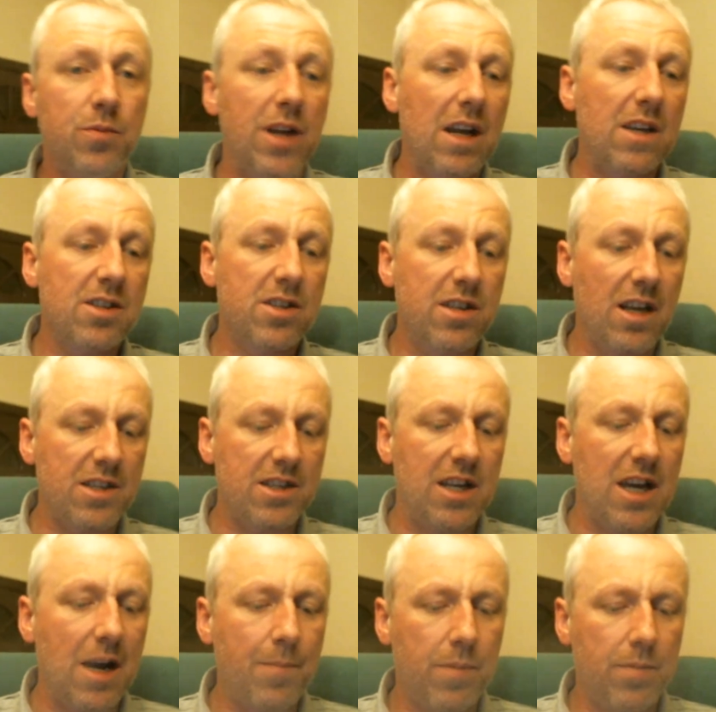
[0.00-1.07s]
That's the
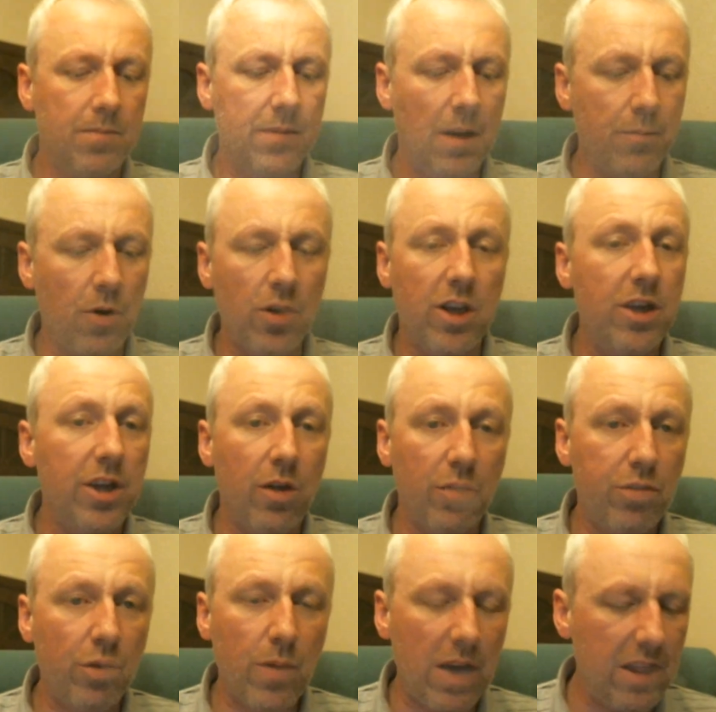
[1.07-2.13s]
app. I'm not going to go
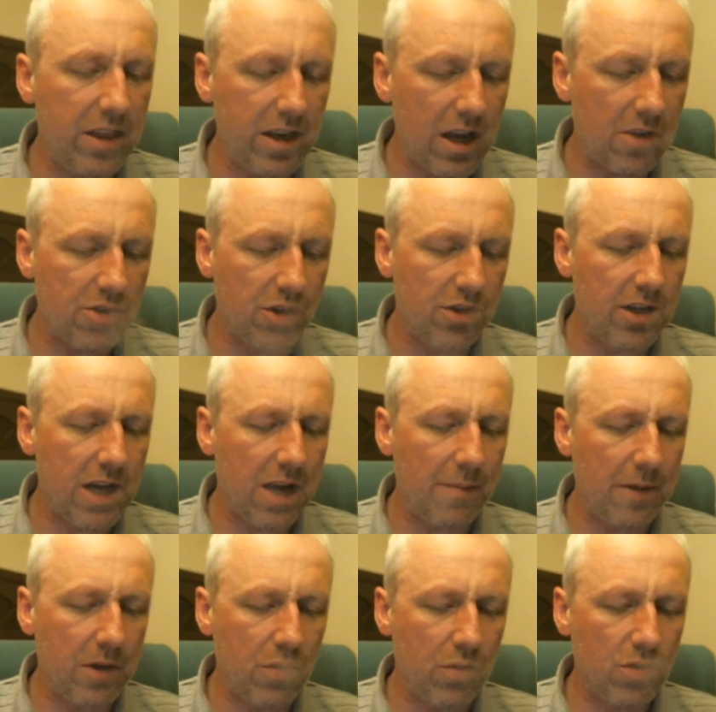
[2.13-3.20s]
through anything else on the app,
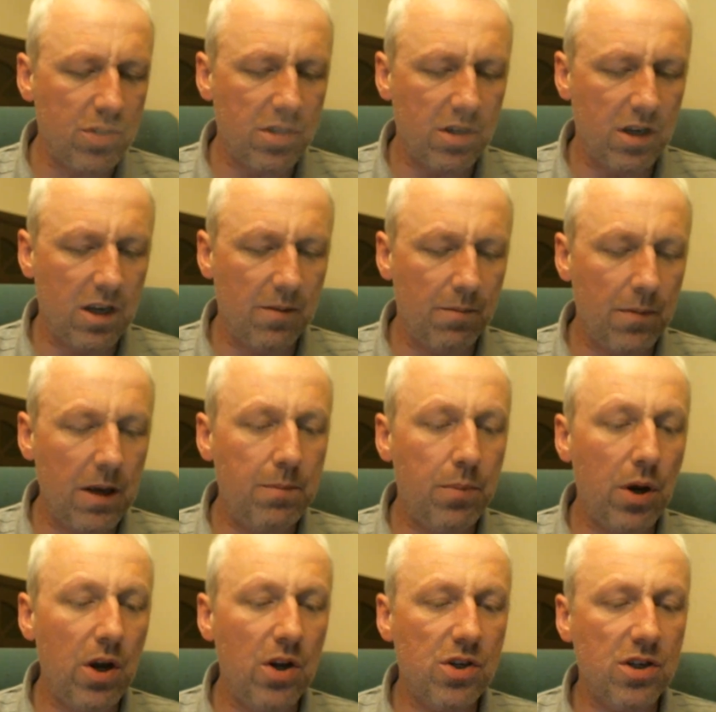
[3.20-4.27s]
because me
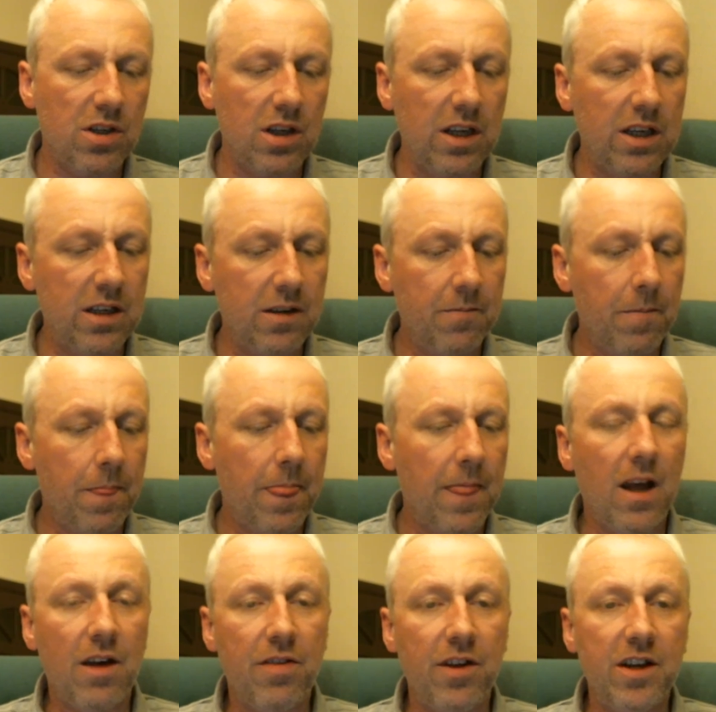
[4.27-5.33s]
personally,
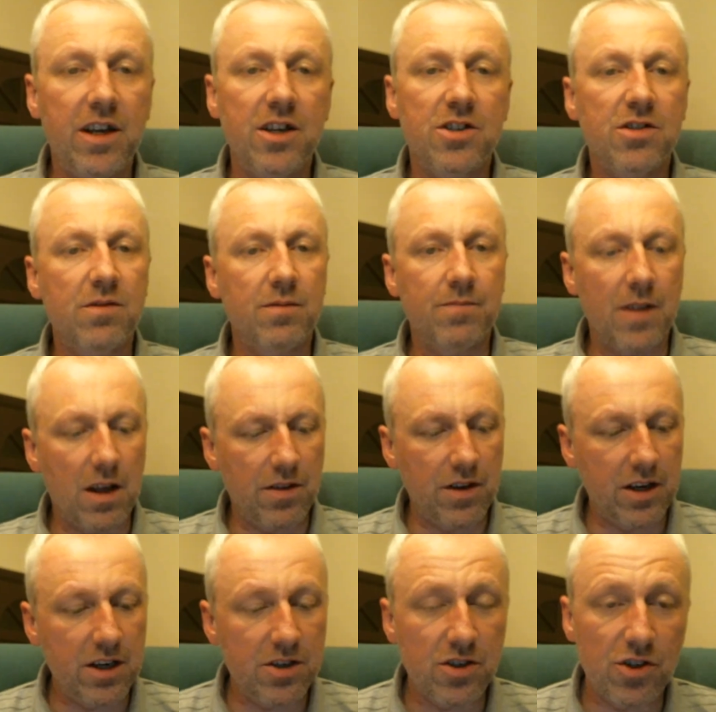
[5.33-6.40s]
I think it's
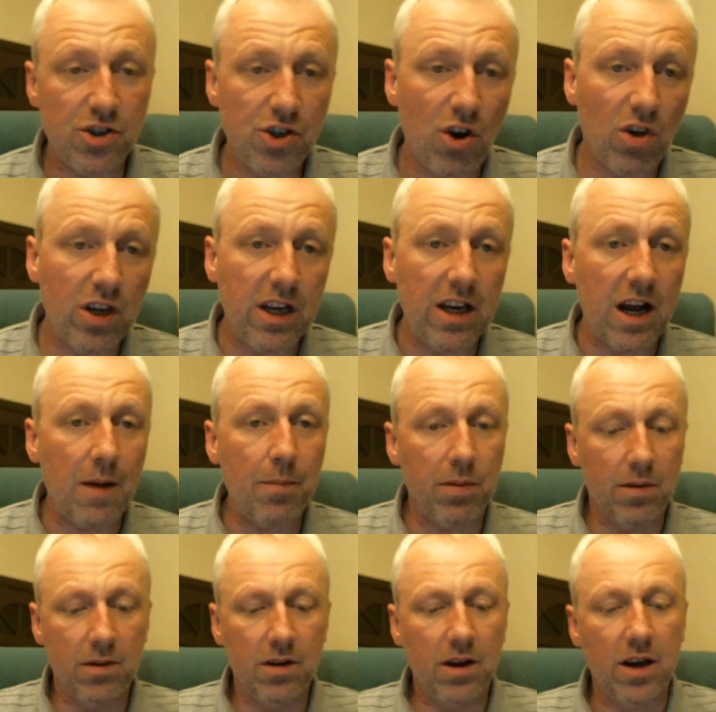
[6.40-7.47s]
a shocking app,
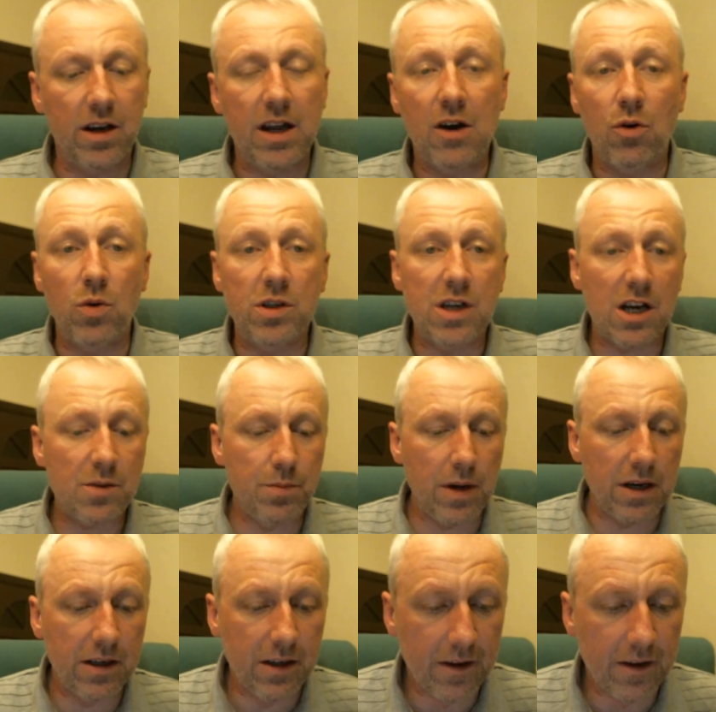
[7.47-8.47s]
and it always has been.